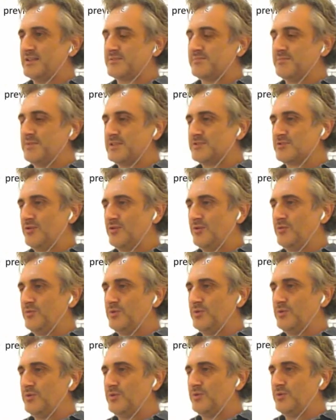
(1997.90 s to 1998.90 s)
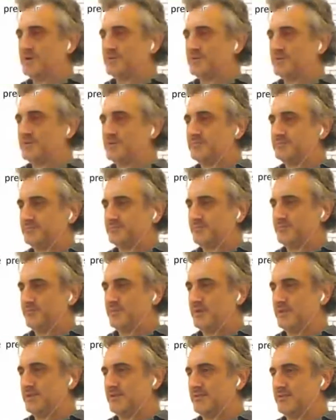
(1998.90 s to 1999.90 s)
is much lower
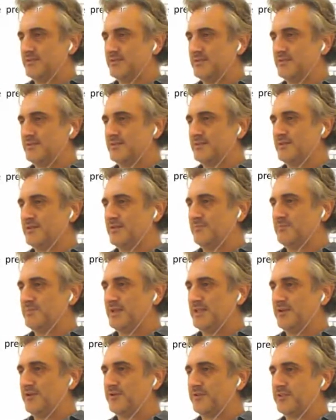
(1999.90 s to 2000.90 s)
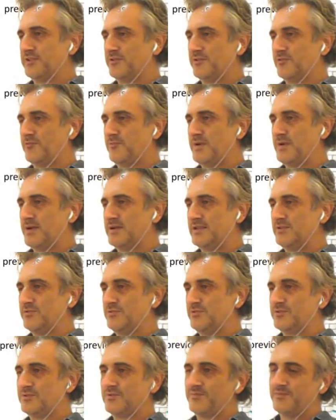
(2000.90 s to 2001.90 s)
by an order of
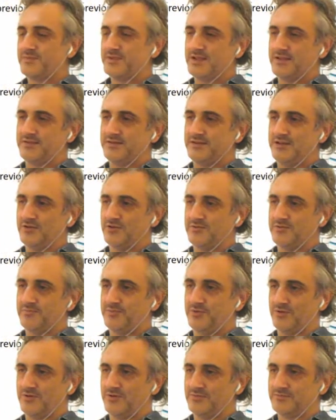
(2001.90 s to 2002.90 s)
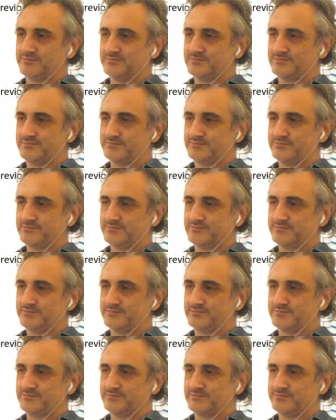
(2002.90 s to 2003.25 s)
magnitude than the other pole.